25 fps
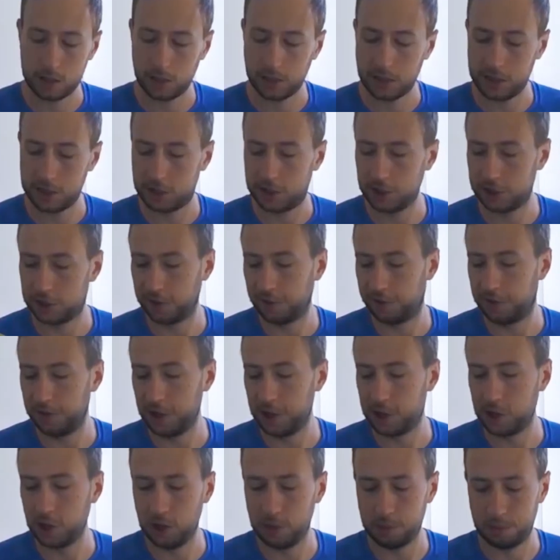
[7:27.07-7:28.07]
So I guess just to
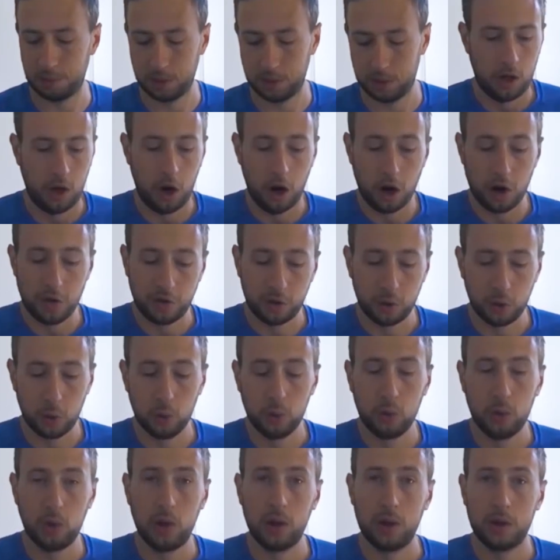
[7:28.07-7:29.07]
finish up,
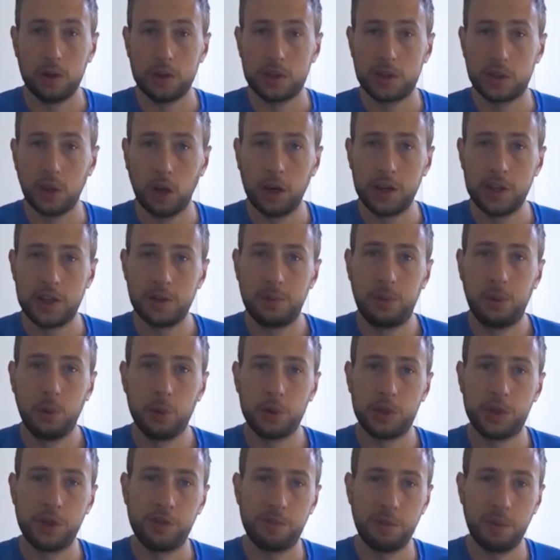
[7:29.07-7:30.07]
overall, solid
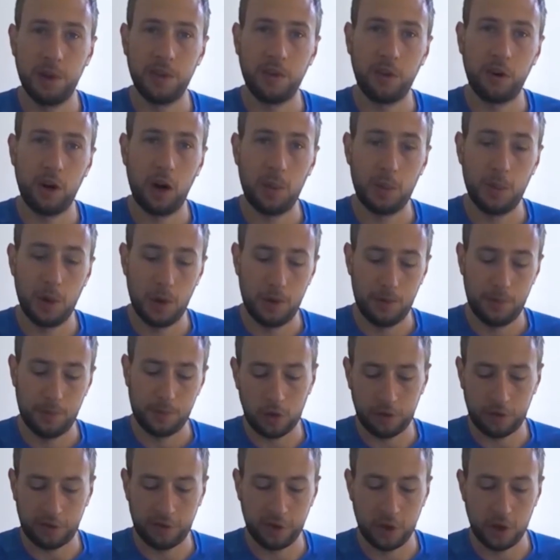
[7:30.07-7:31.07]
support shoe from Under Armour.
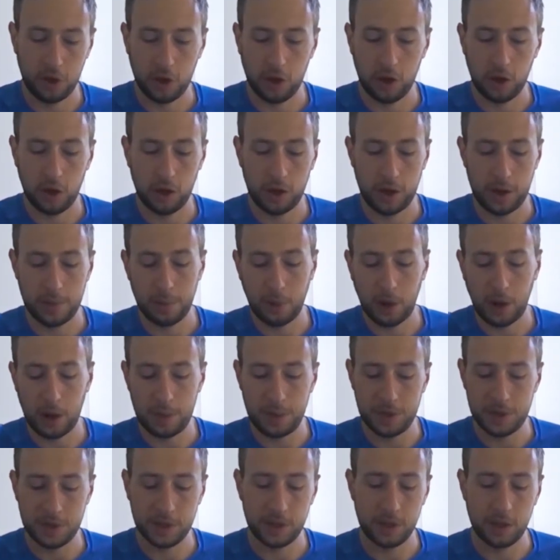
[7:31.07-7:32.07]
For, in my
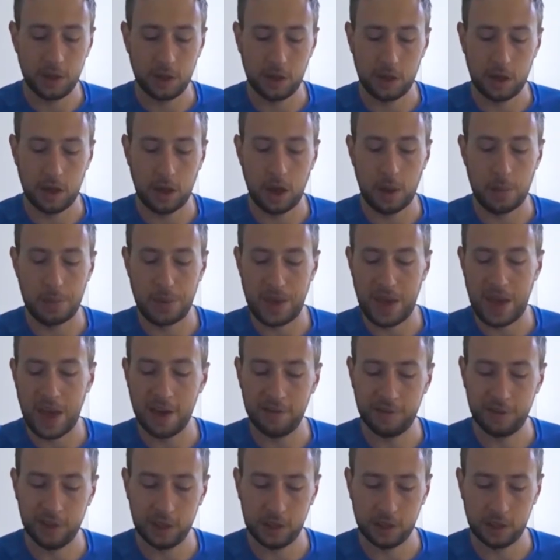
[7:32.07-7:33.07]
opinion, a bit
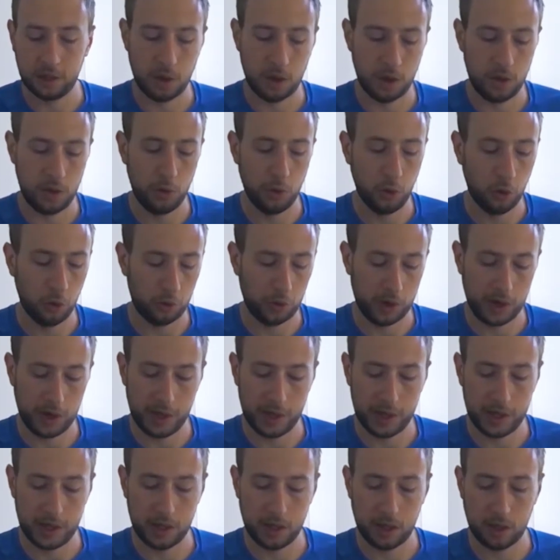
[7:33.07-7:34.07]
heavy and not
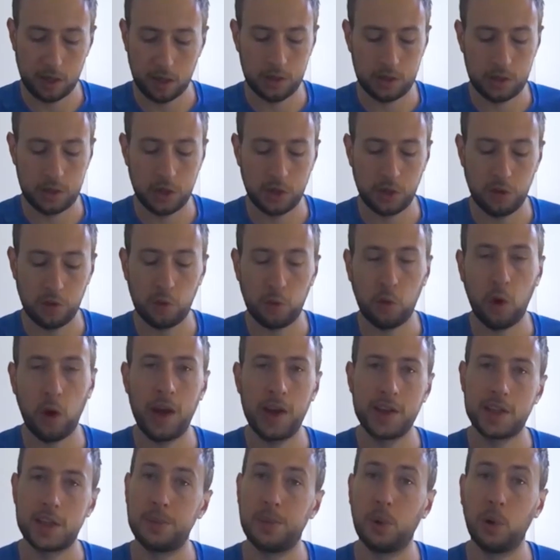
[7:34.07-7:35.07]
really to the
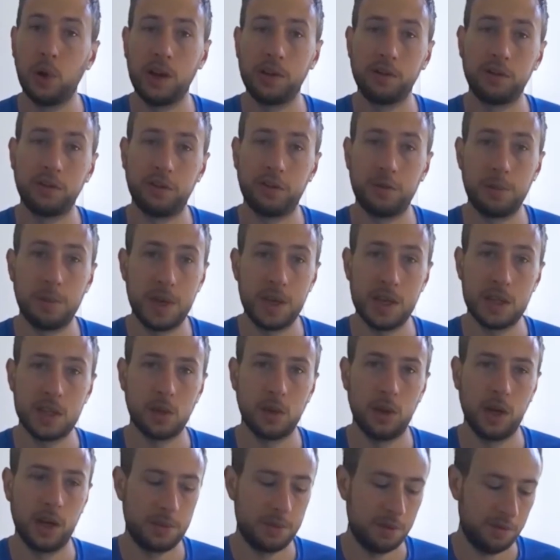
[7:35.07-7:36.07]
right support level for me,
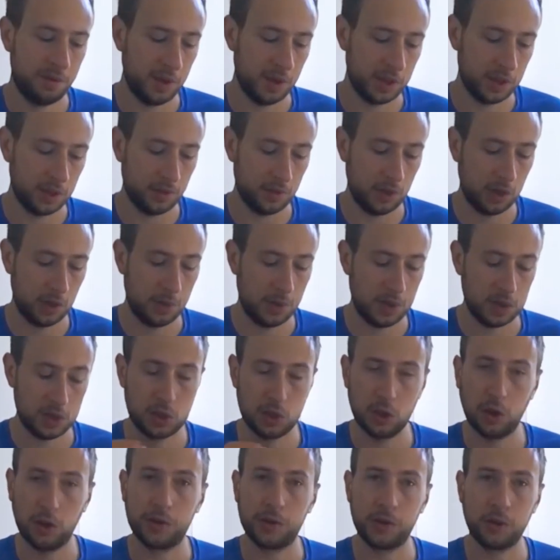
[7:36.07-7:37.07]
so I'd prefer something a bit
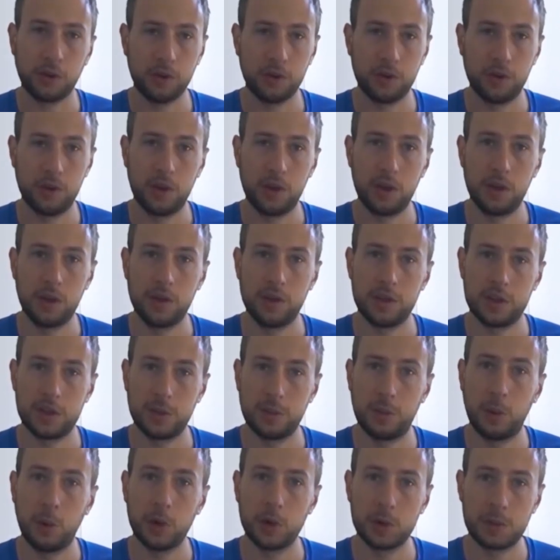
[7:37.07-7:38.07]
softer on the
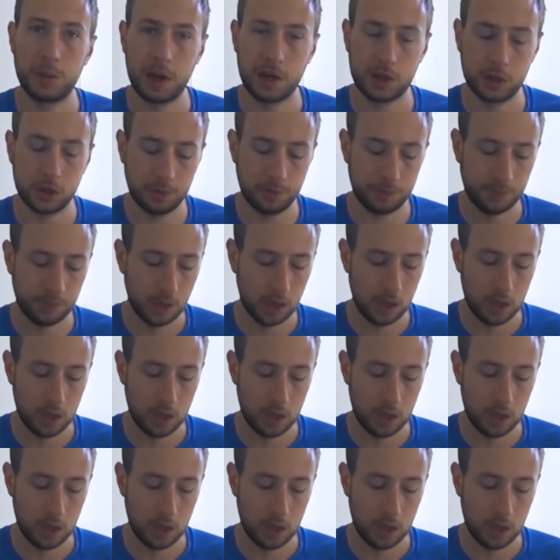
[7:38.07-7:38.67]
support spectrum.